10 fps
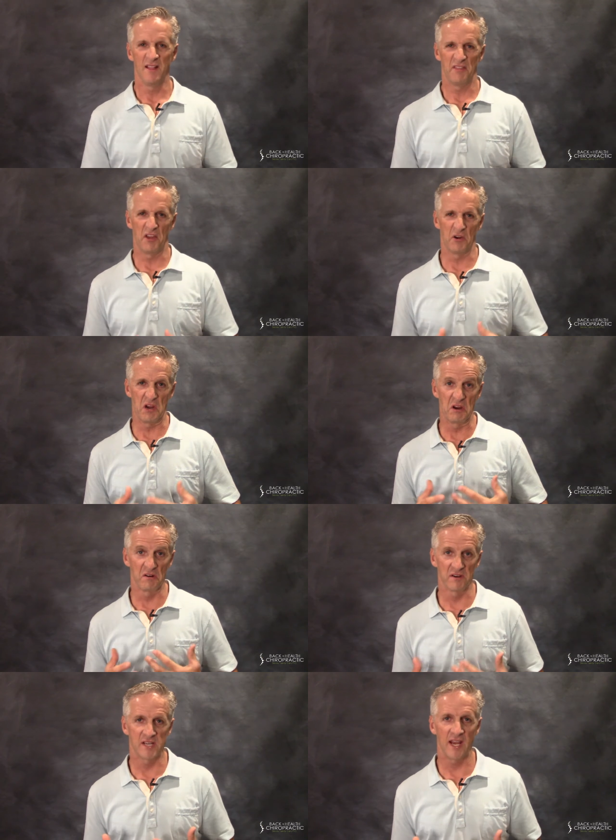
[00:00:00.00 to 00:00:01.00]
they're
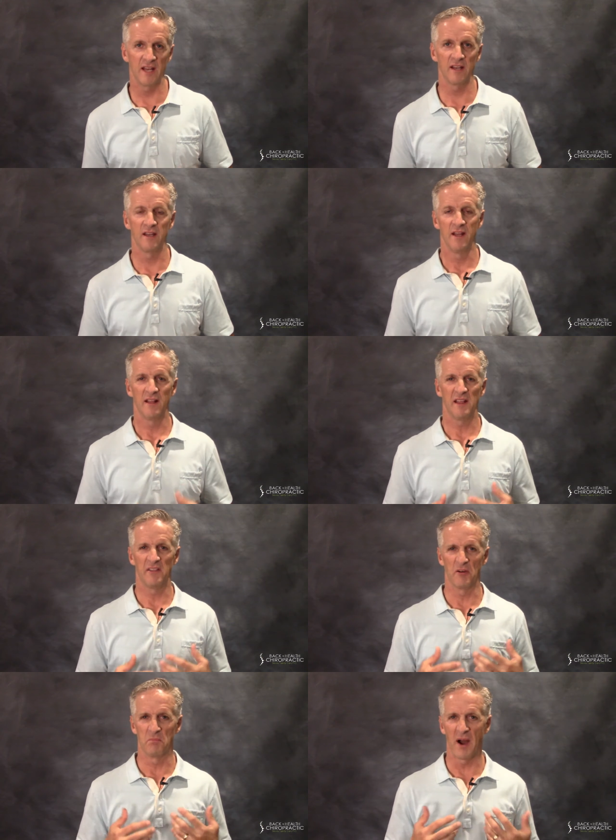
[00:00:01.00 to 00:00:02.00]
irritated,
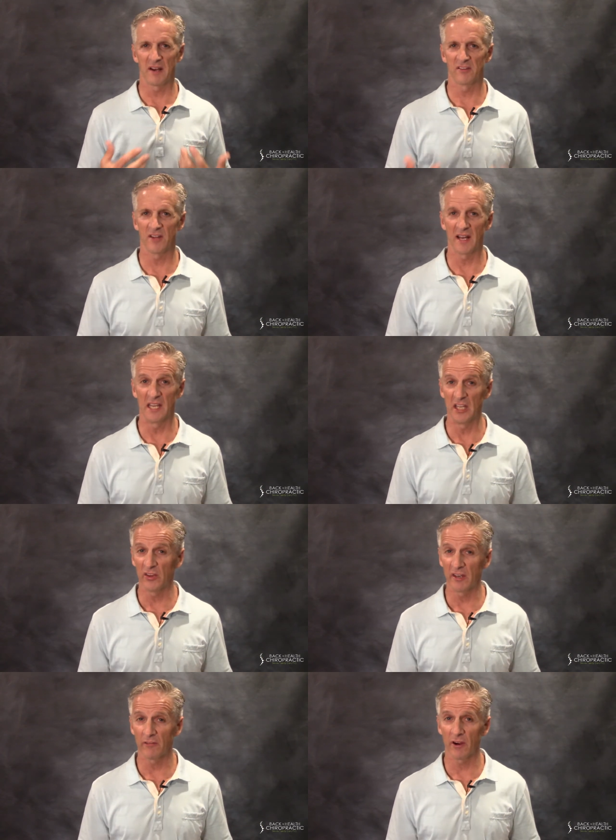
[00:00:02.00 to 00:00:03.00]
their body's not
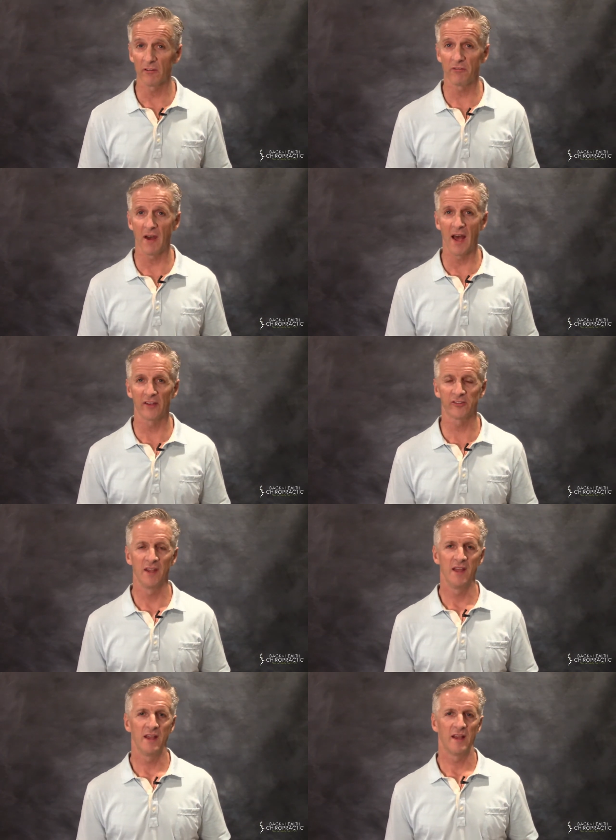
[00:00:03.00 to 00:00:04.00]
healing very fast,
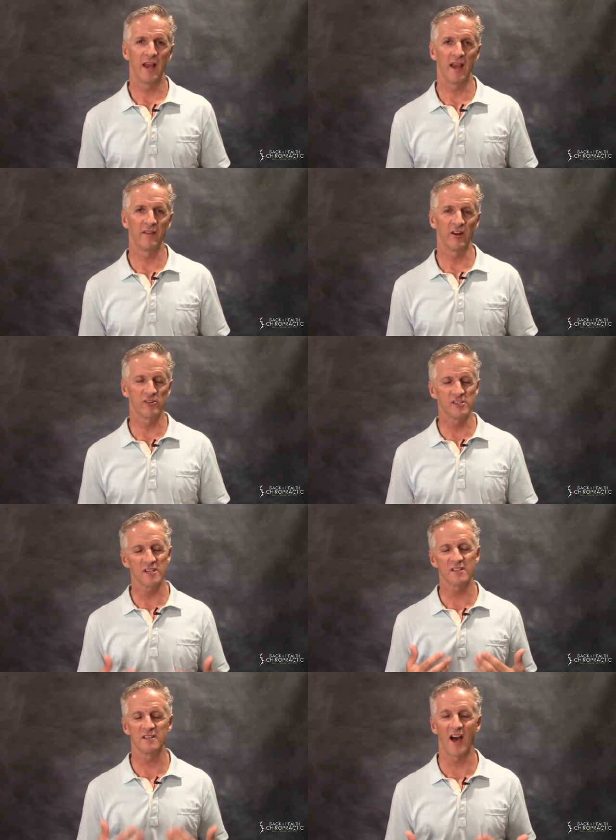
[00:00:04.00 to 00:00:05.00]
and they're
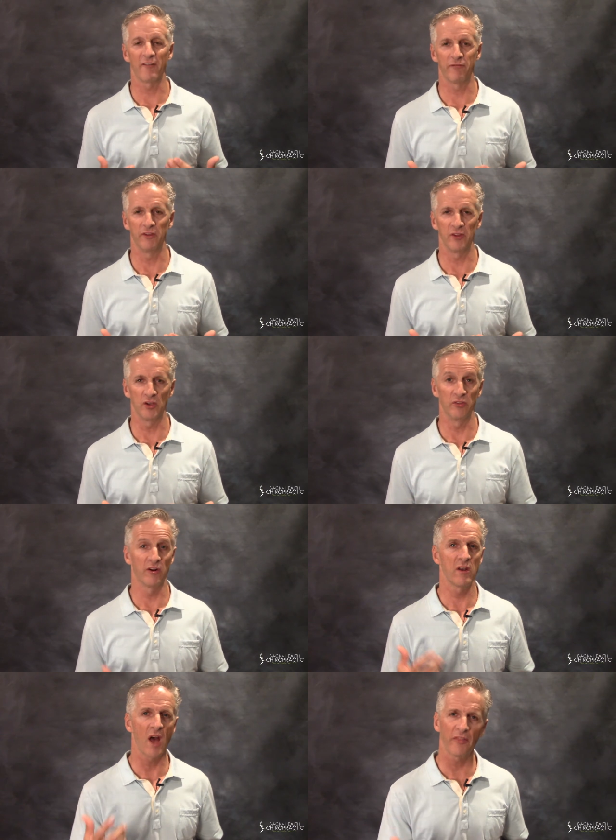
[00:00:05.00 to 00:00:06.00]
just not feeling good.
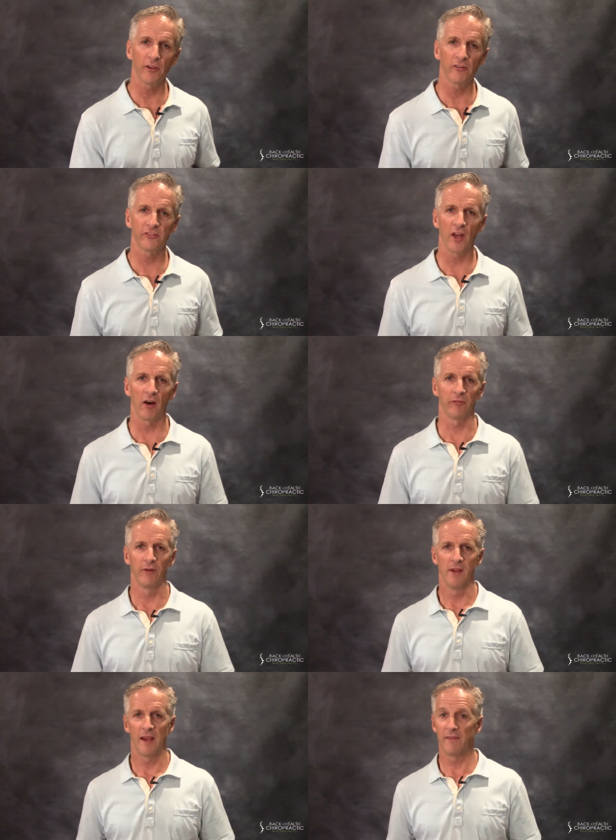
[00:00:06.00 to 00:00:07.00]
They're not their self.
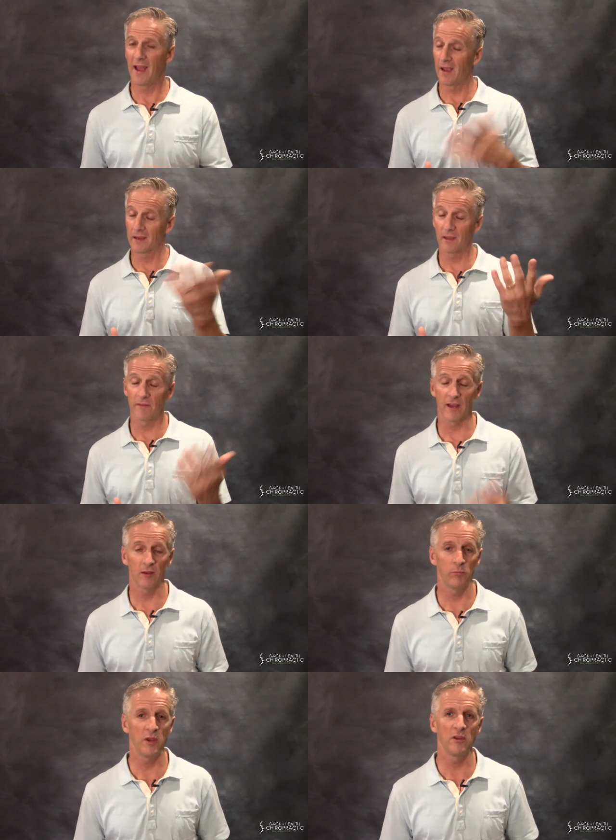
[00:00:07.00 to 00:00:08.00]
And that, again, that
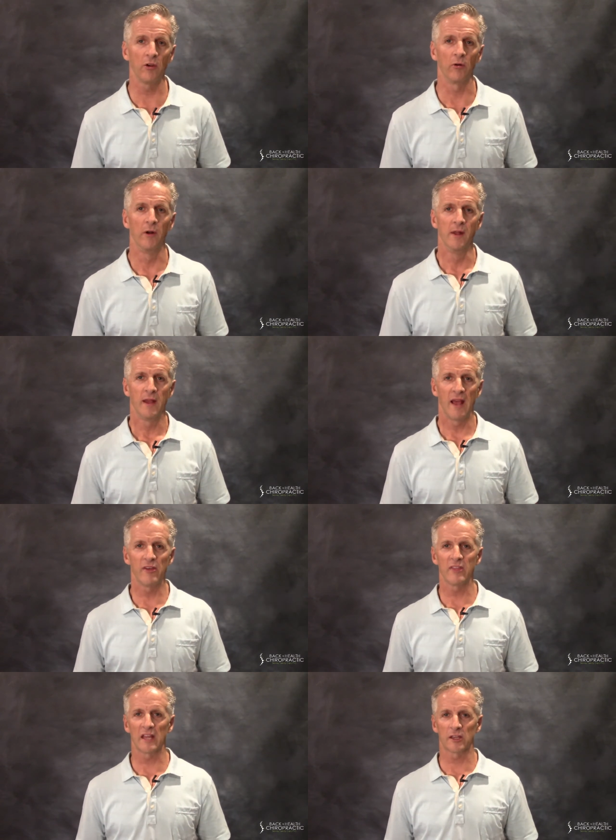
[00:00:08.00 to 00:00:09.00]
could be you. And
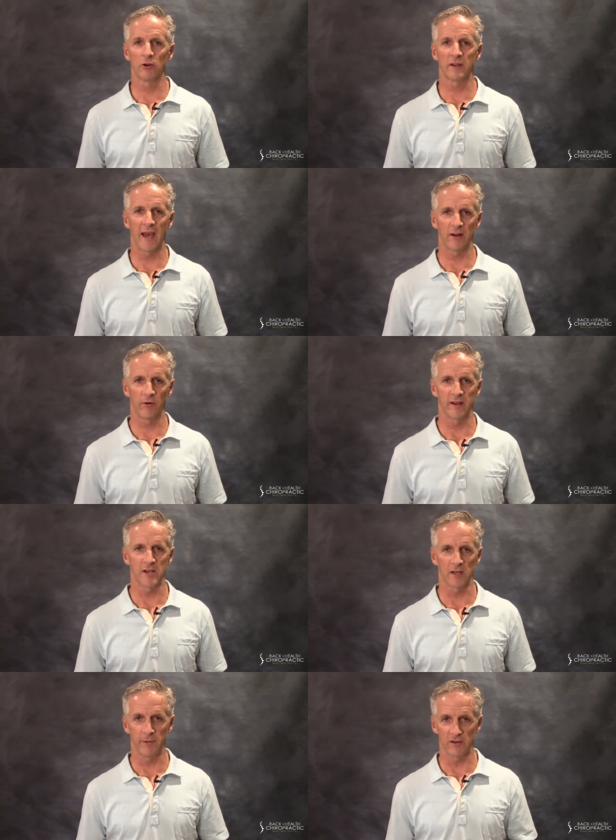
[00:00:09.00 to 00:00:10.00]
then that third category I
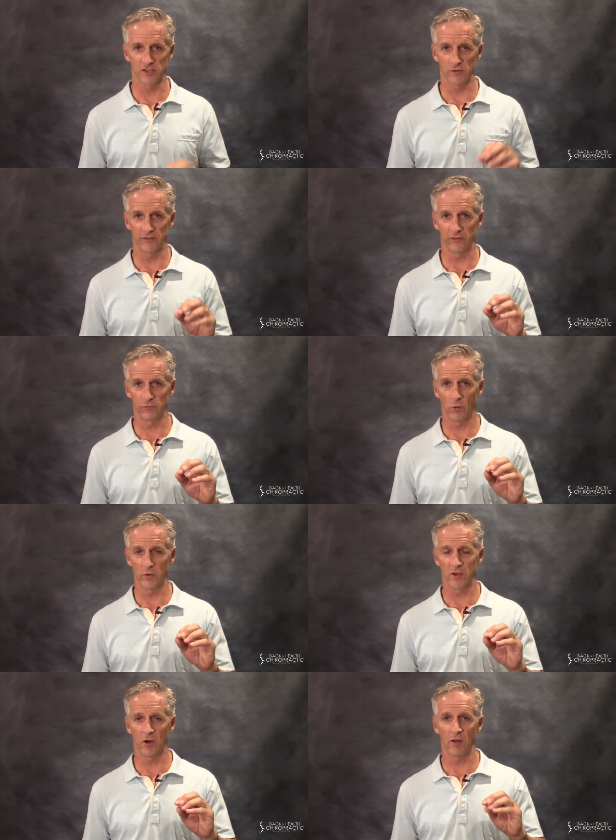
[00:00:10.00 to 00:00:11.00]
talked about of stress is what
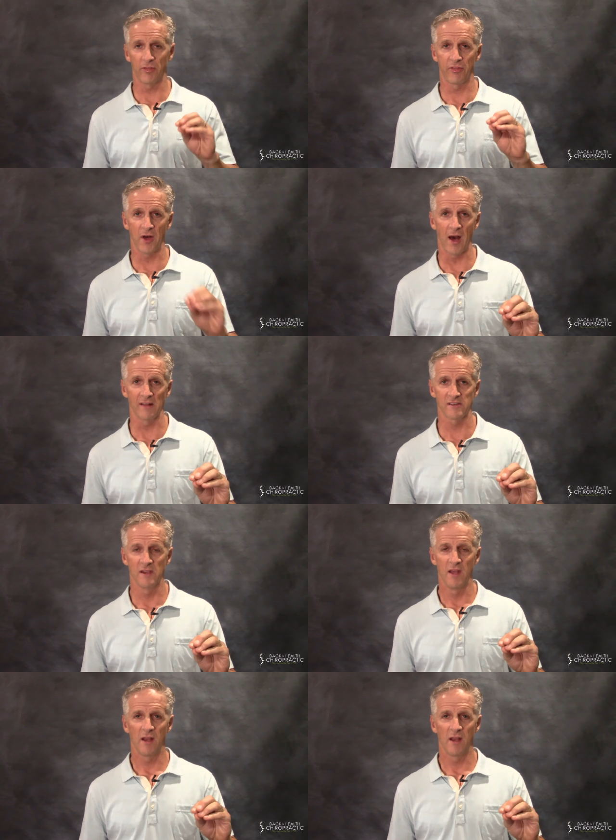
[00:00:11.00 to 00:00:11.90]
we call thoughts,